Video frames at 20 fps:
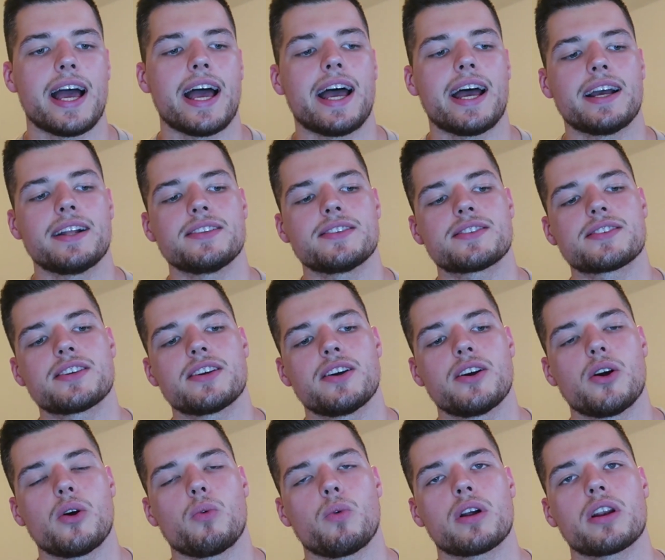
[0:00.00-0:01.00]
And
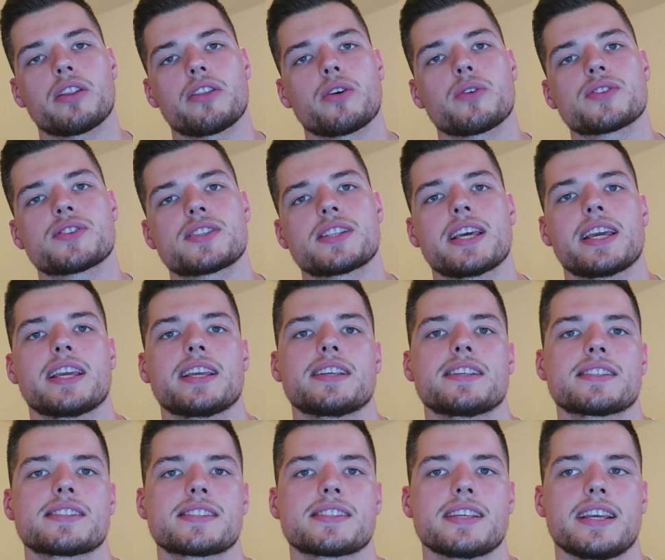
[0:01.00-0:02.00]
one of those
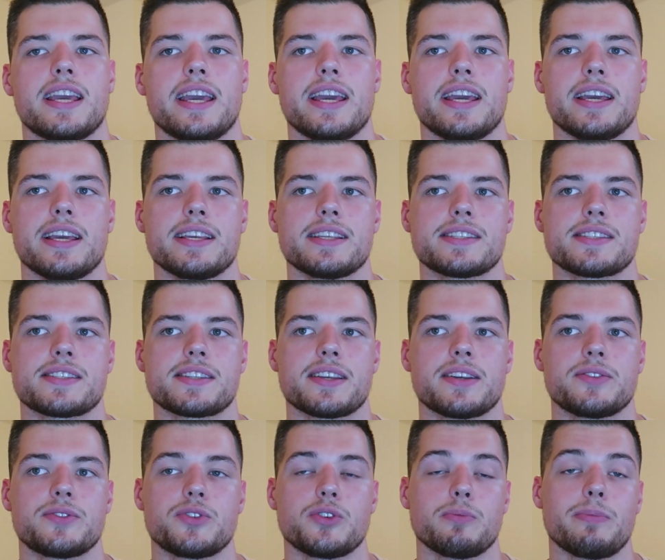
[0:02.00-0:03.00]
things is
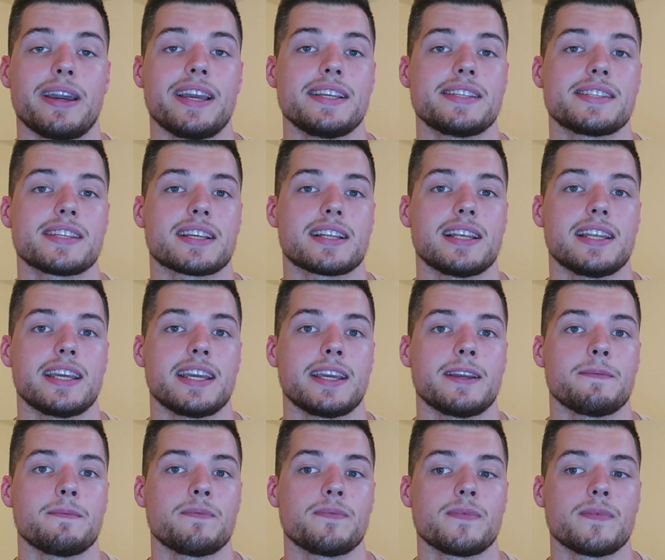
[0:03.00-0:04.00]
to
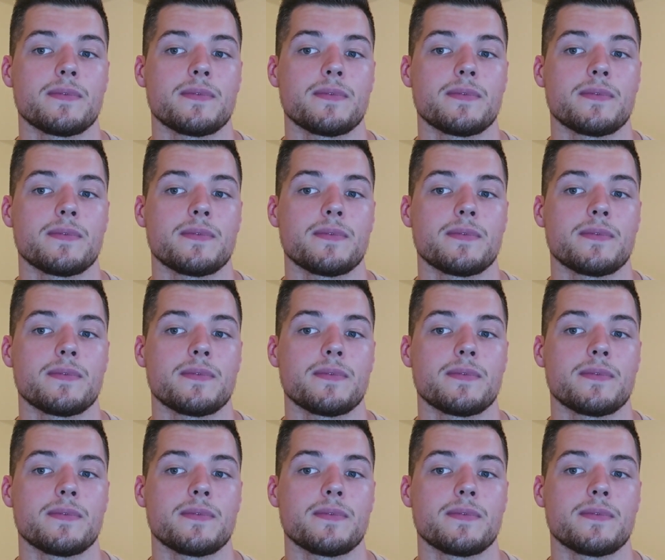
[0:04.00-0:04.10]
basically